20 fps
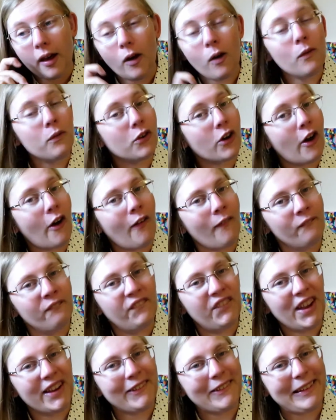Overall,
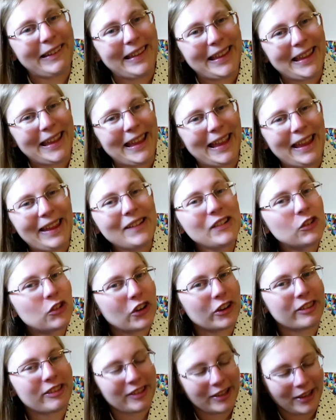very
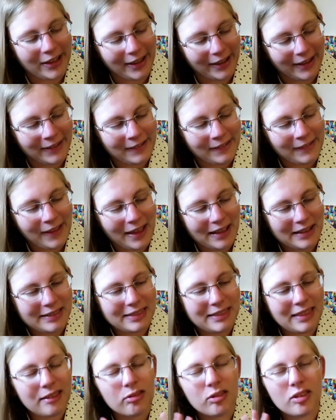interesting.
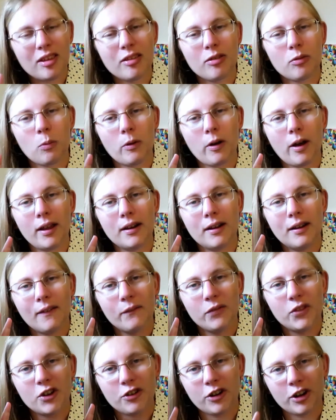And this is one
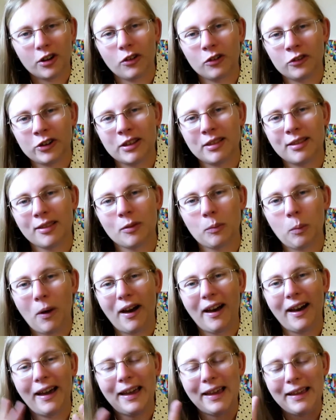of the critical reasons
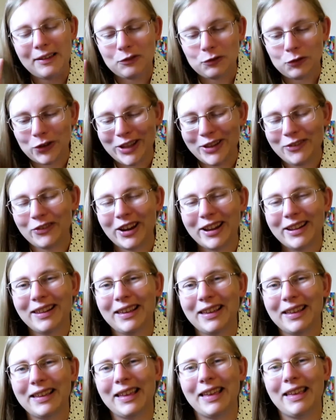why
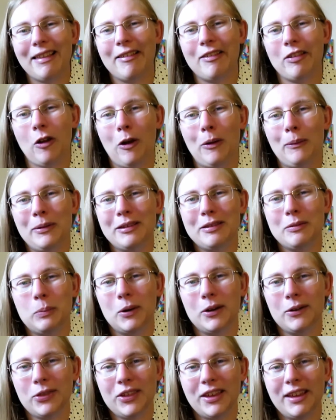rereading is always
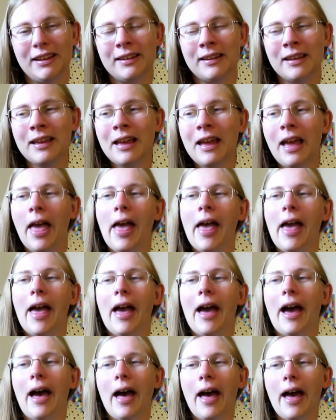worth it.
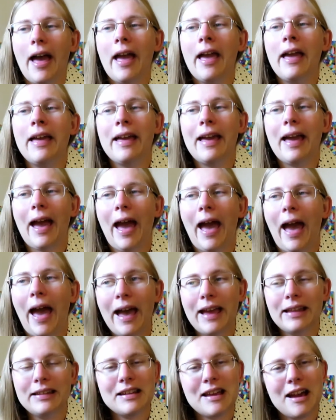I
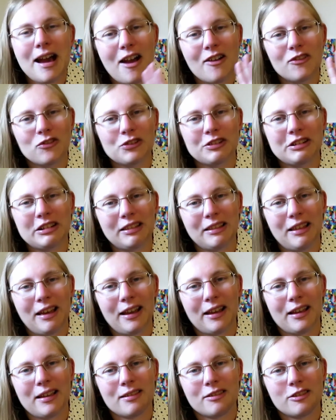had not
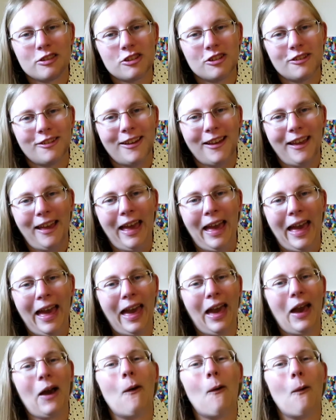realized
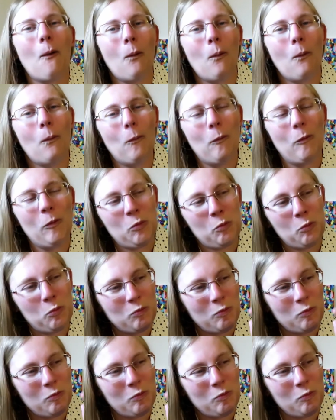how